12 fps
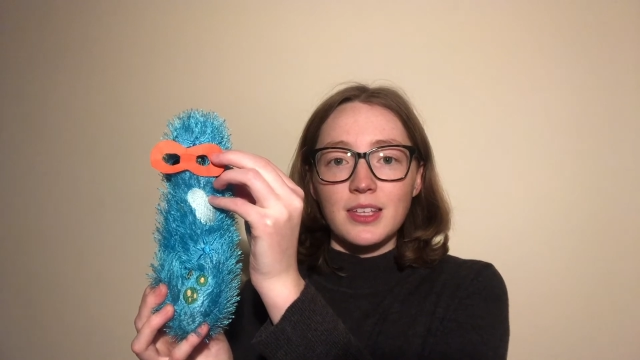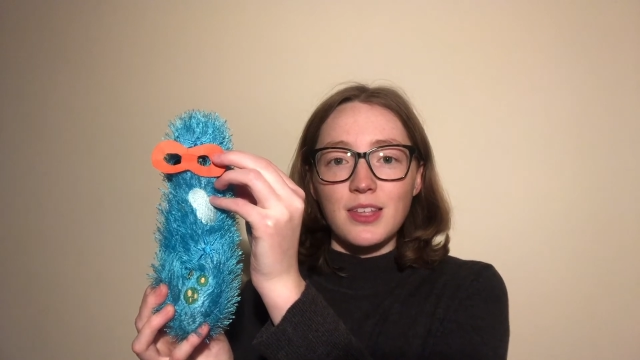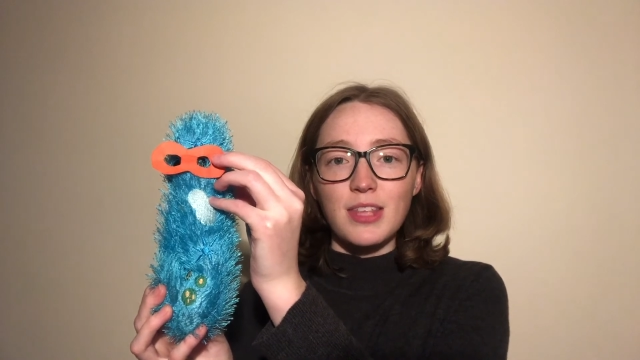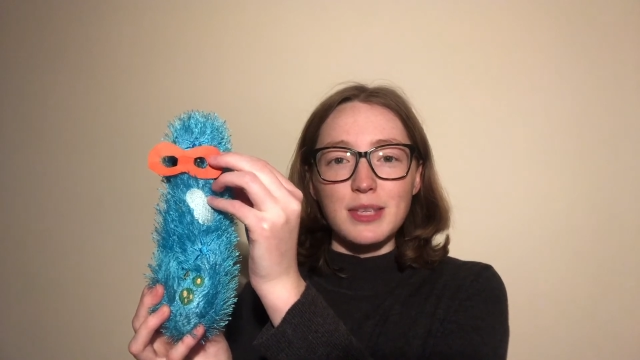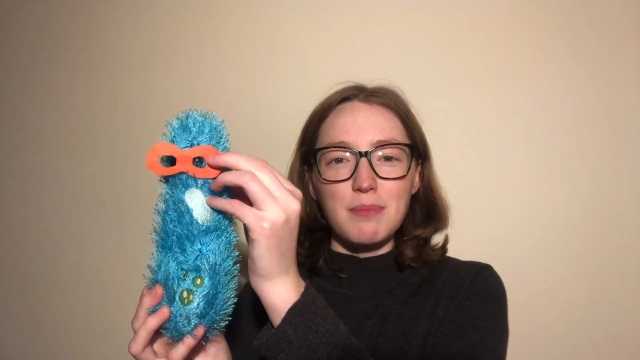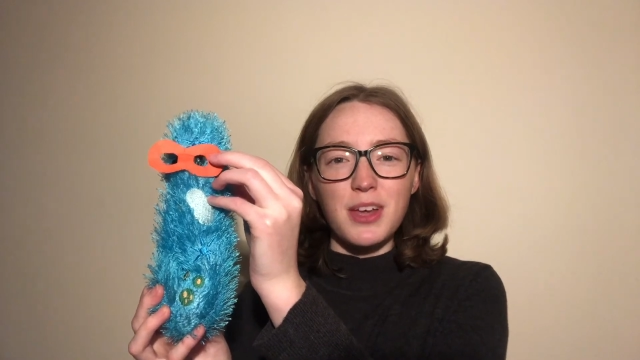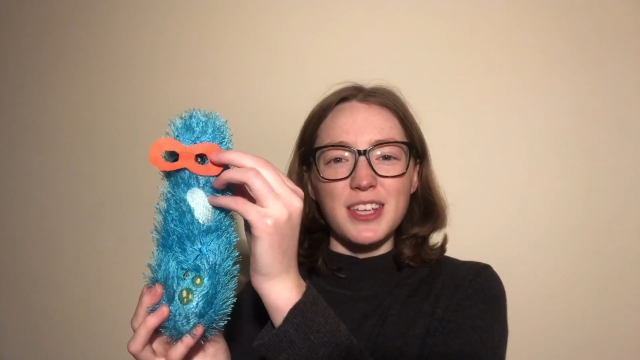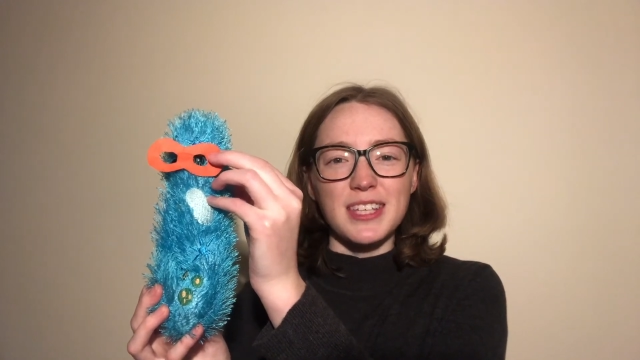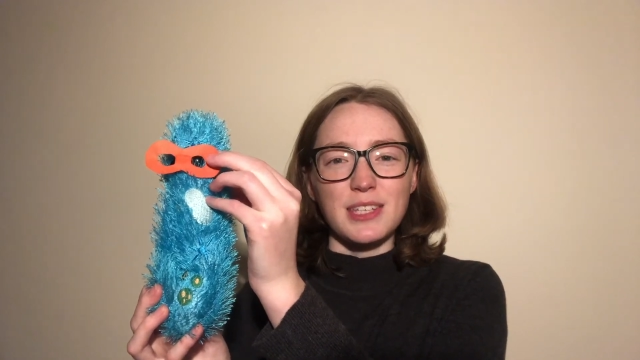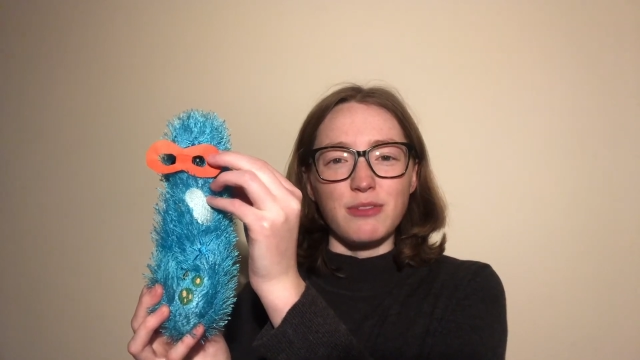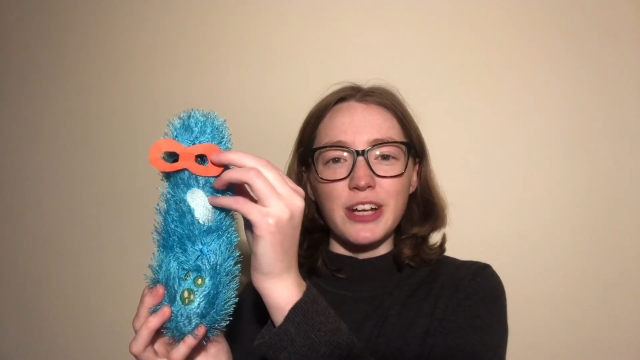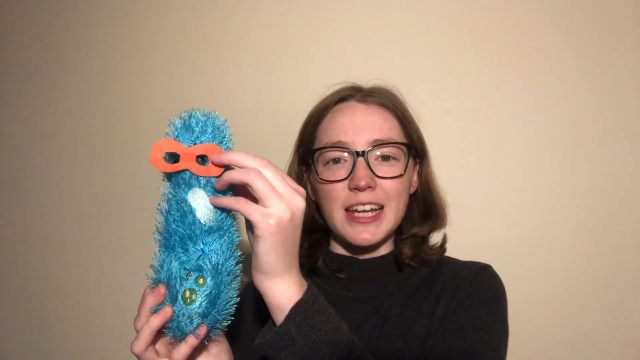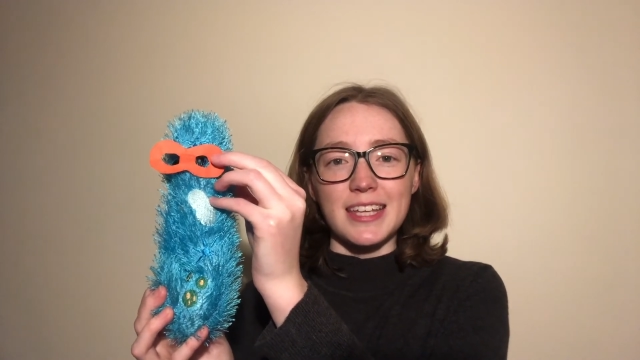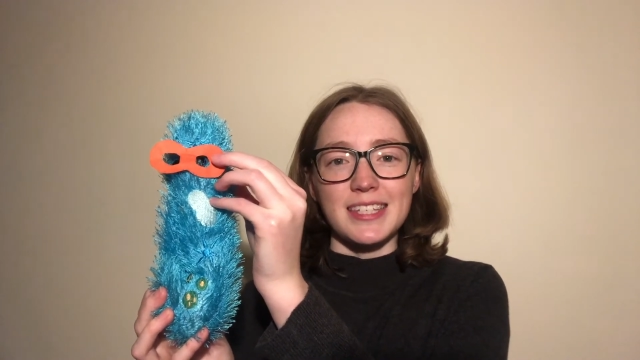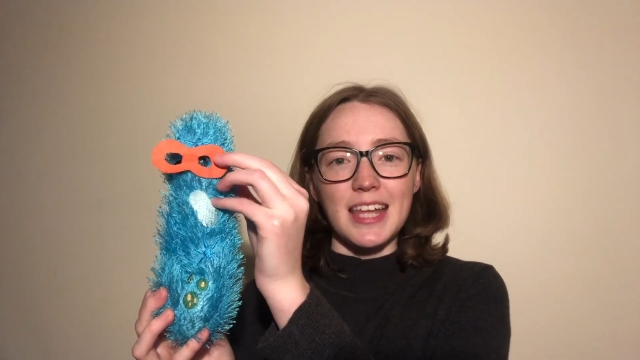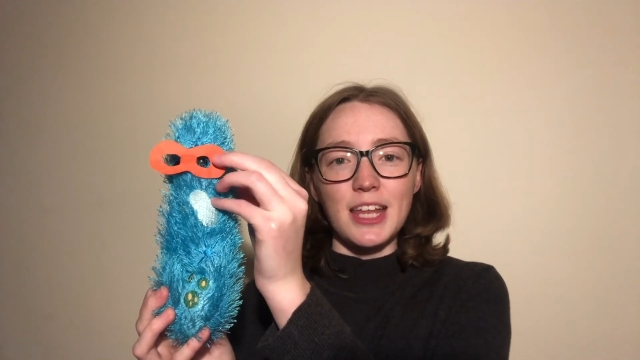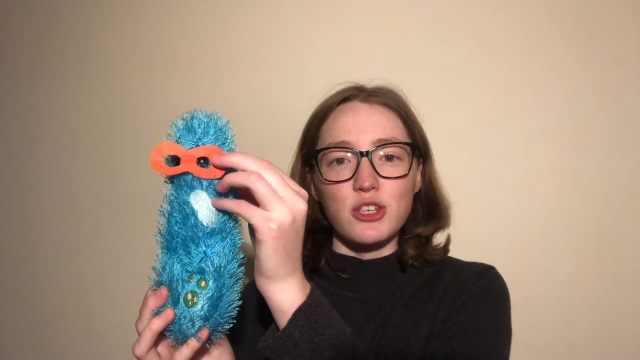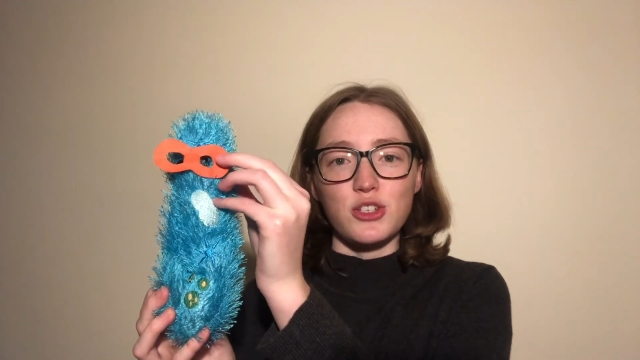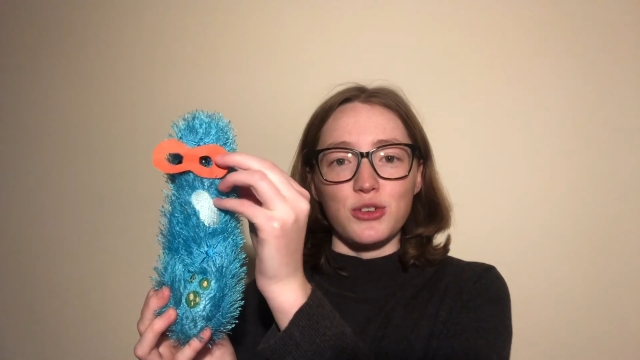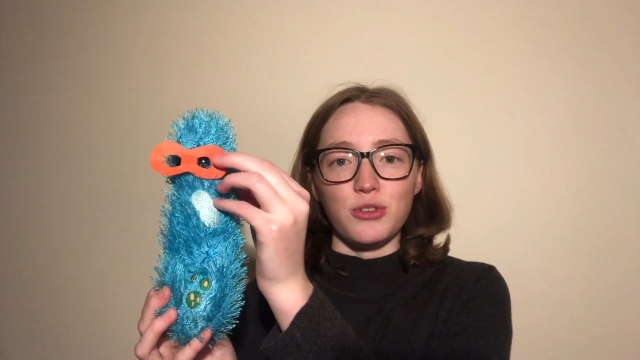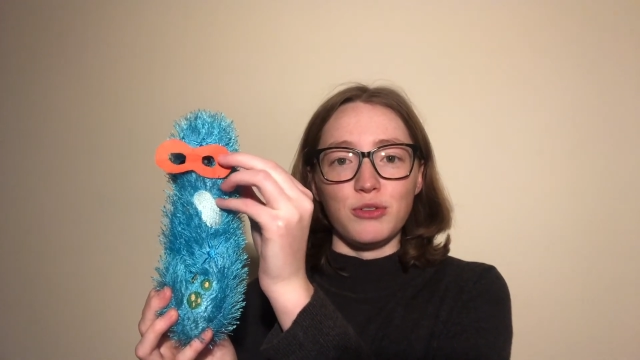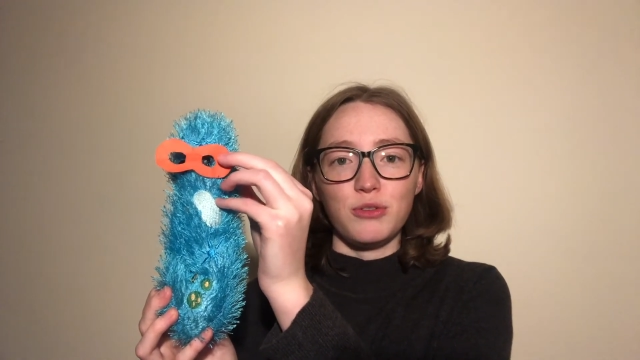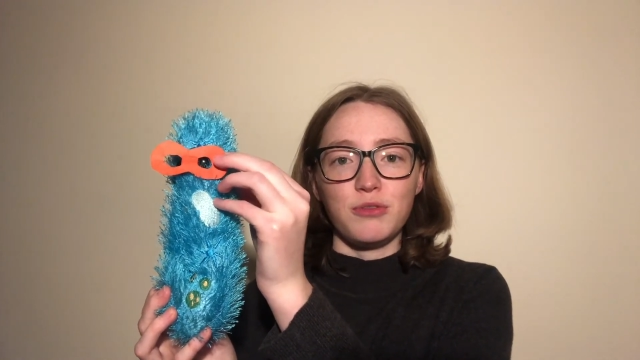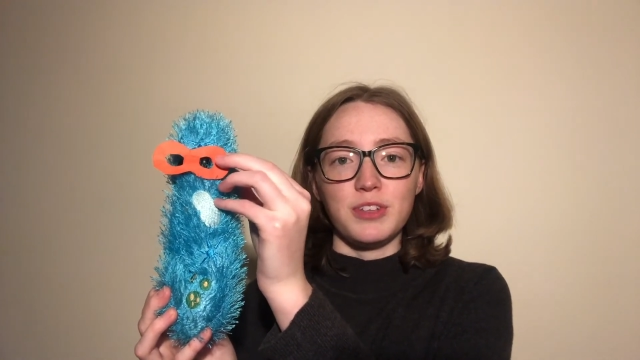So this mask is really
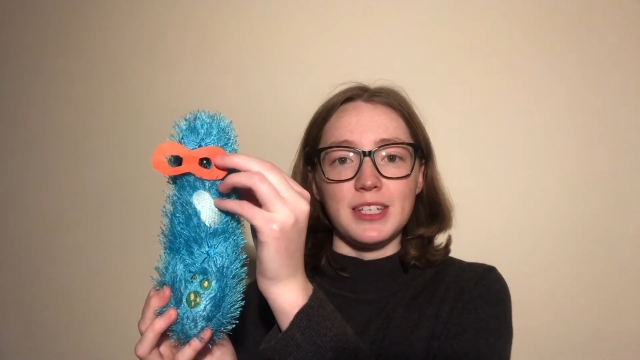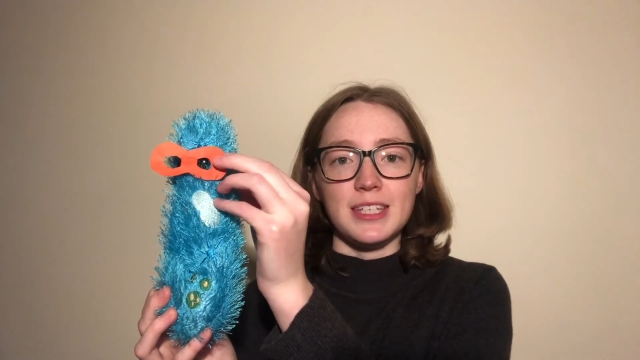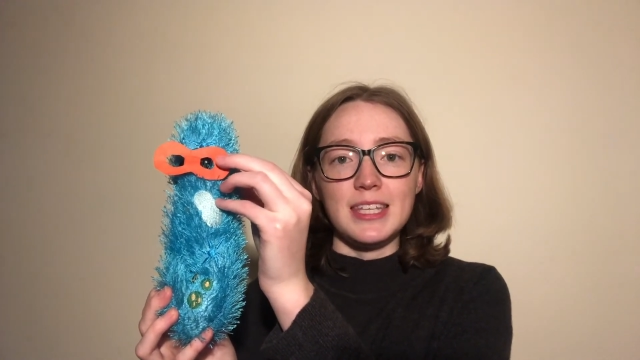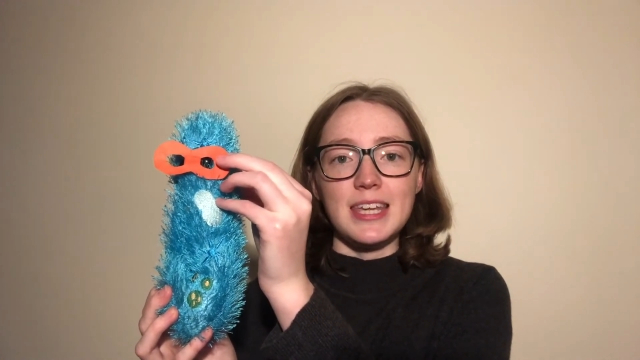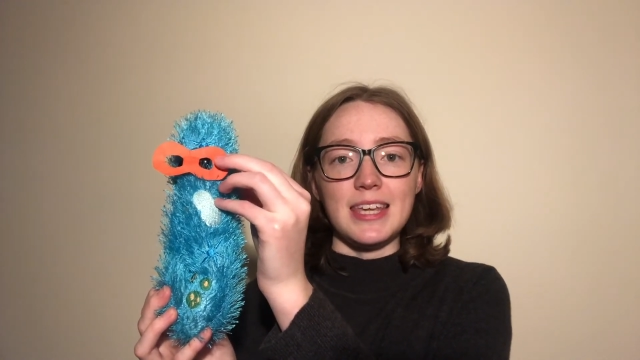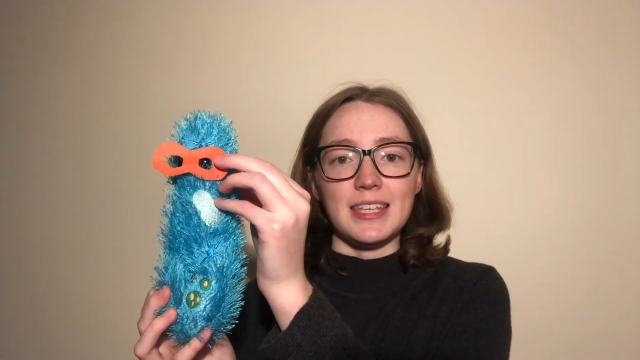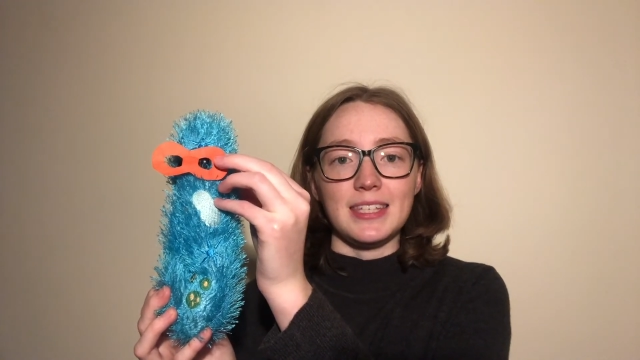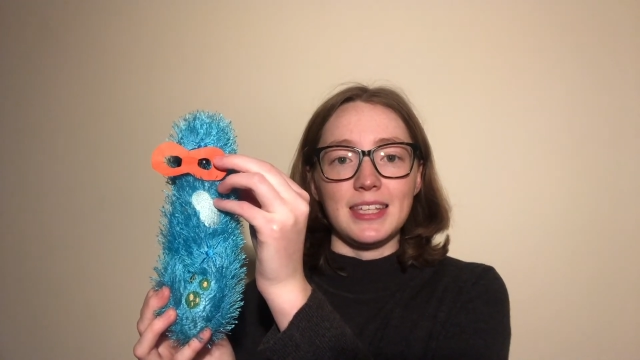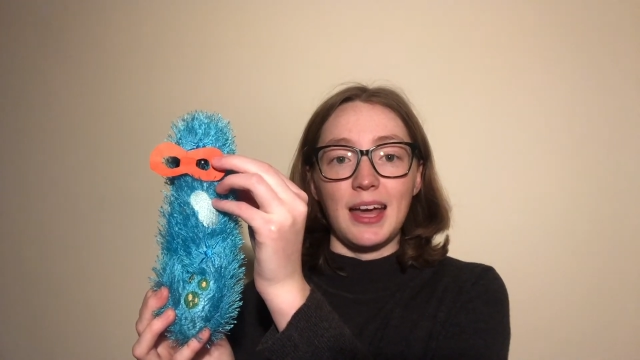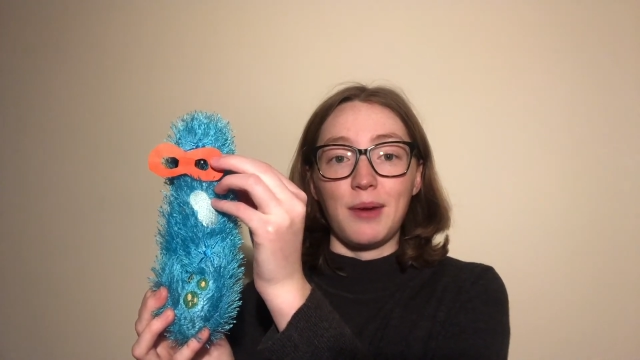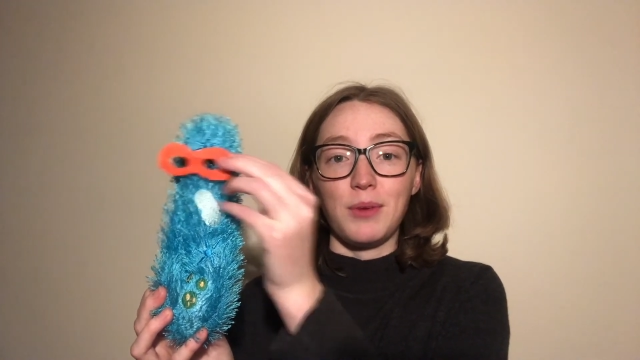essential for disease,